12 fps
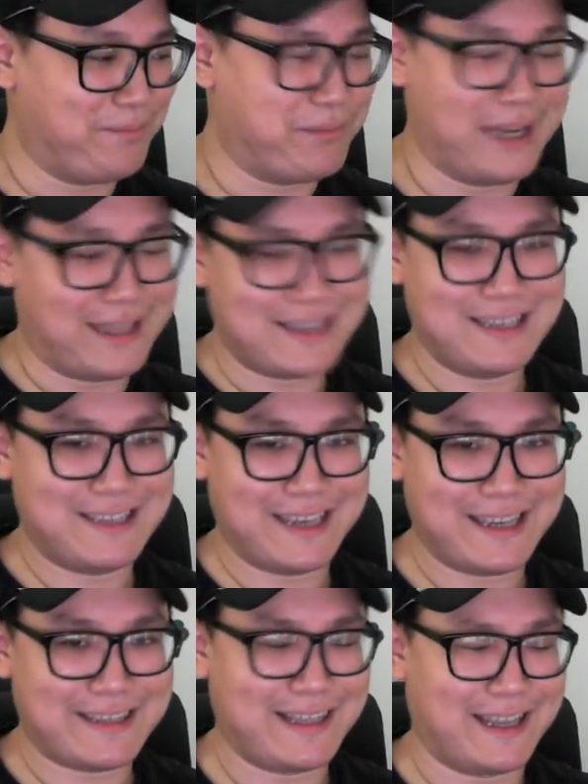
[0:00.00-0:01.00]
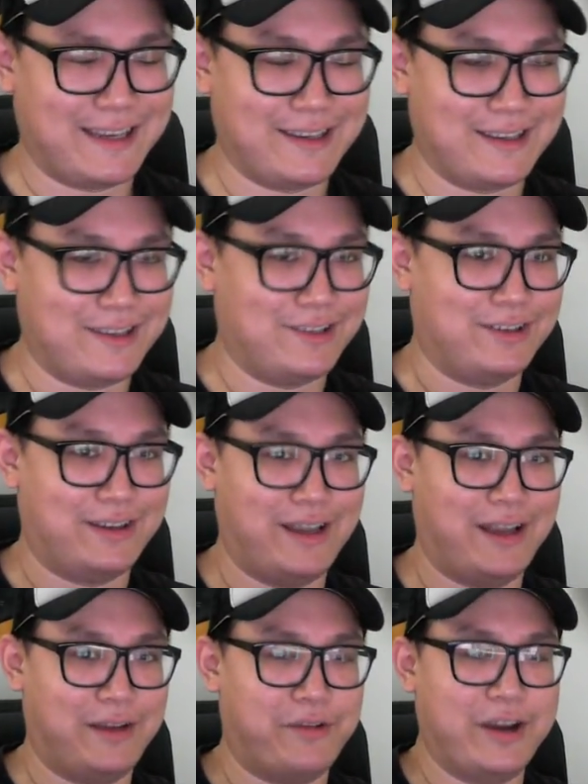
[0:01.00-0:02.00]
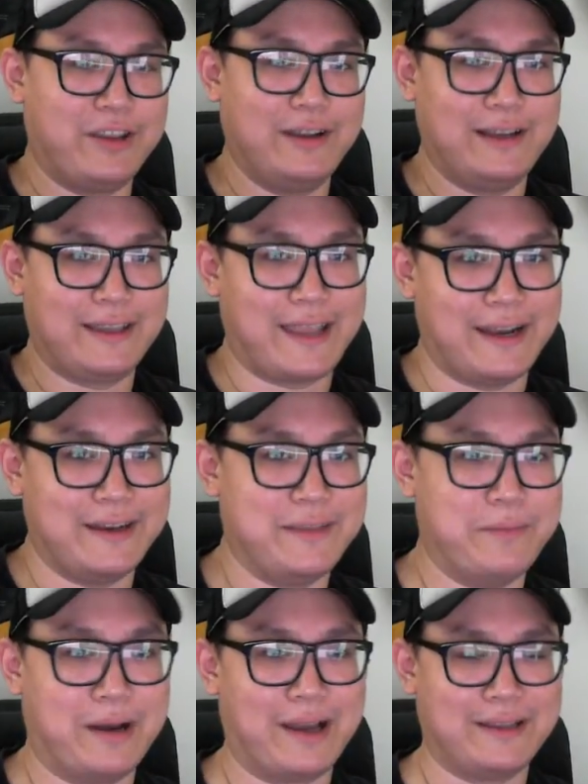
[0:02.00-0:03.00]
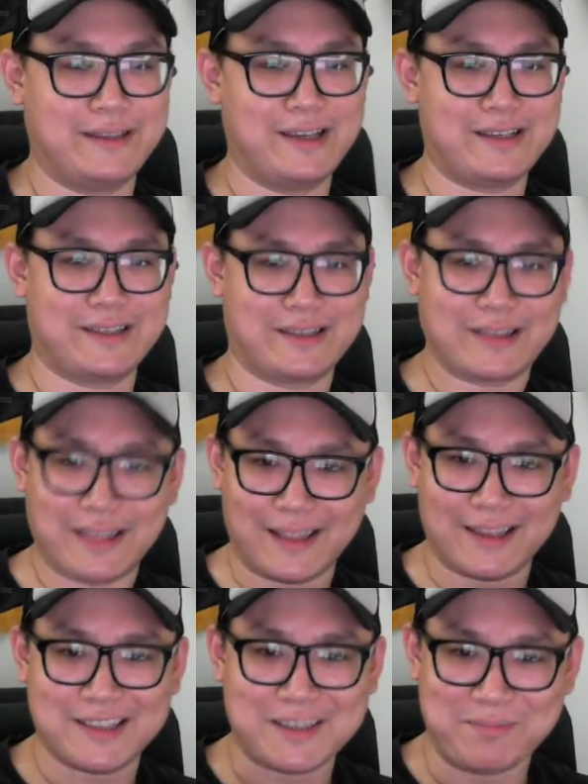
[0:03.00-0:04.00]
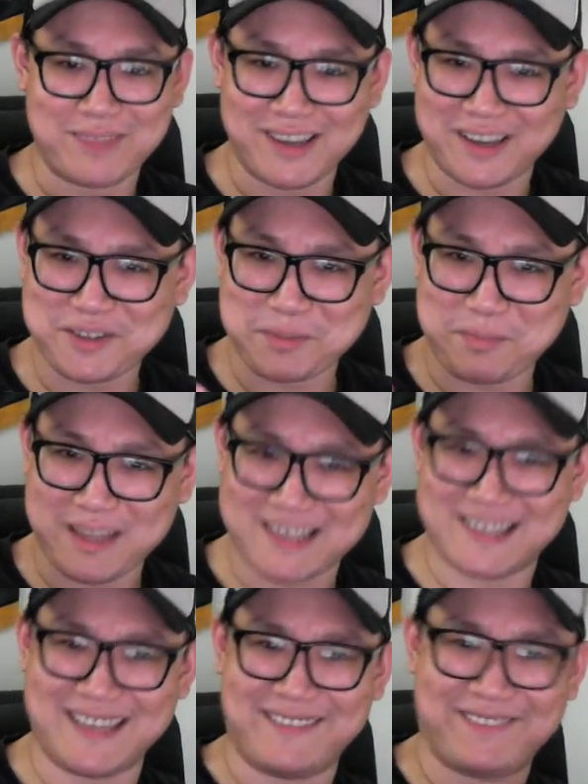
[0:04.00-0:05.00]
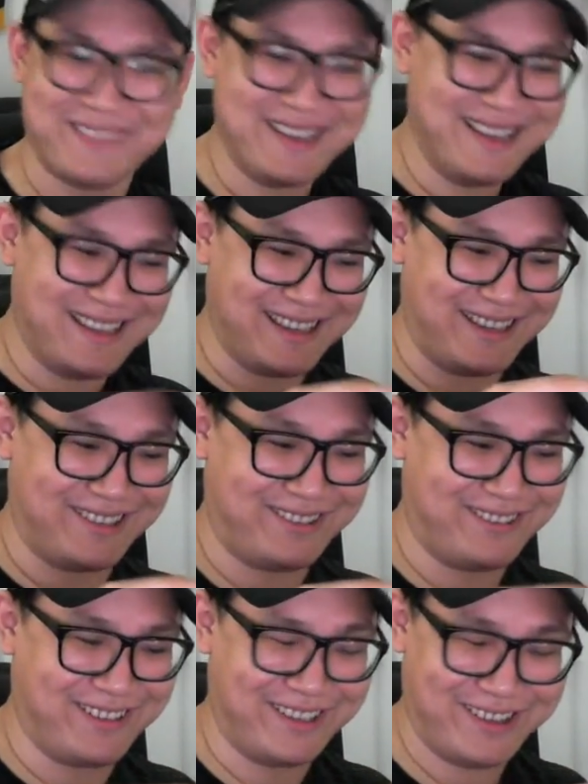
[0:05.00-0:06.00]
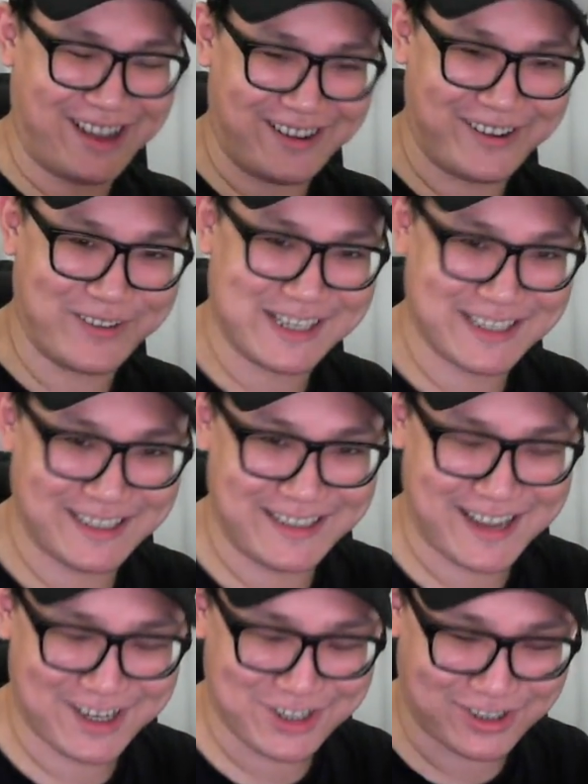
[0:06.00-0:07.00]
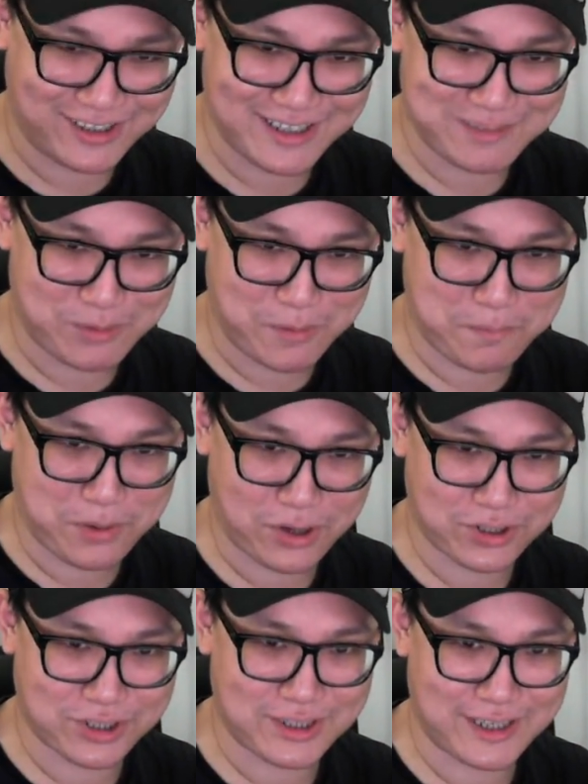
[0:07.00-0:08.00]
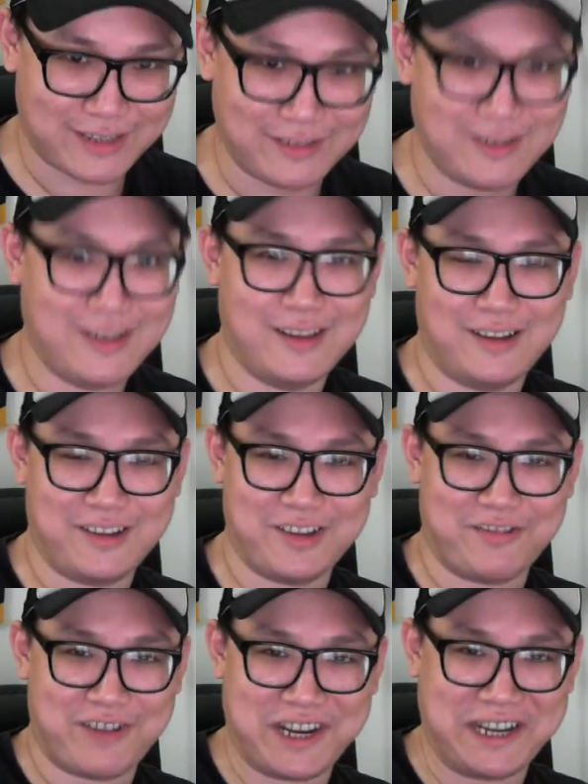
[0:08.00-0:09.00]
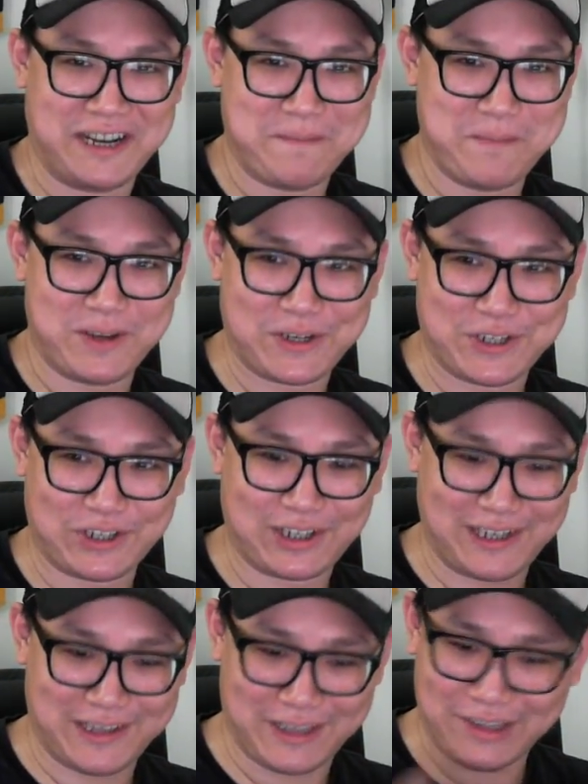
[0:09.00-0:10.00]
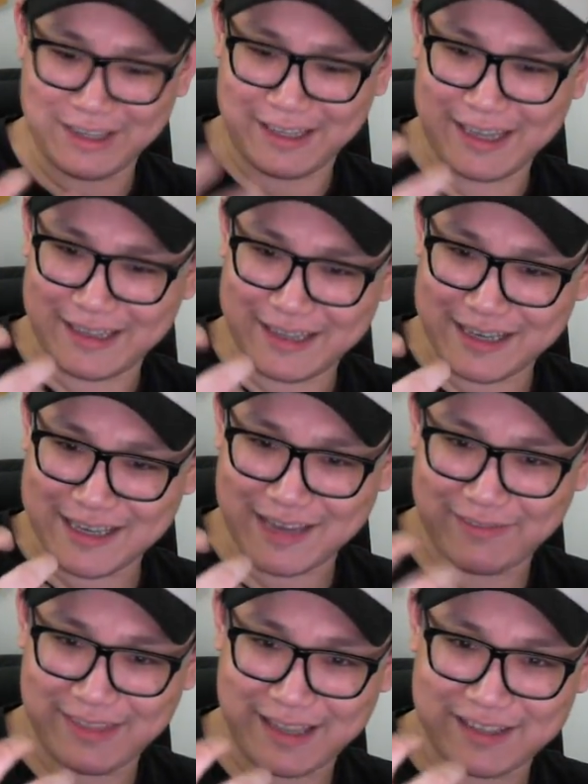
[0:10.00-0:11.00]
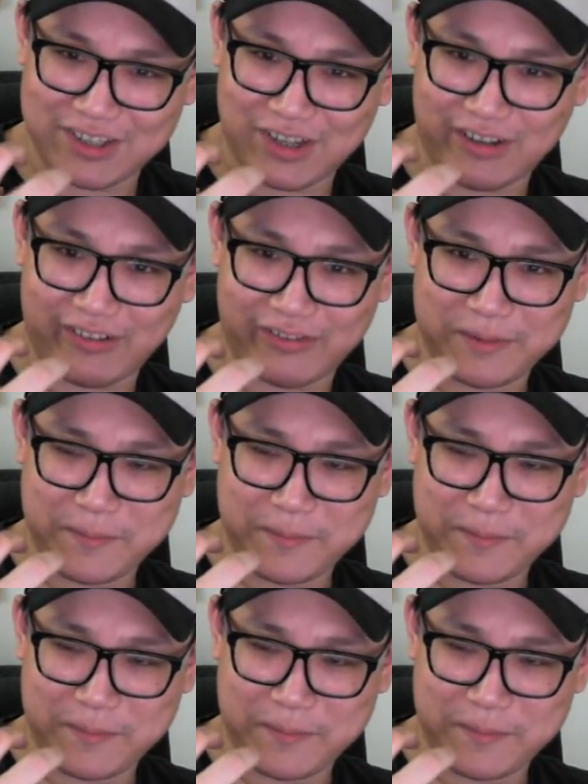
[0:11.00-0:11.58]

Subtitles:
But it doesn't taste like, you know, a regular candy bar. It tastes like something expensive. You know how they always say dark chocolate is more posh than your regular milk chocolate. You know, it does have that sort of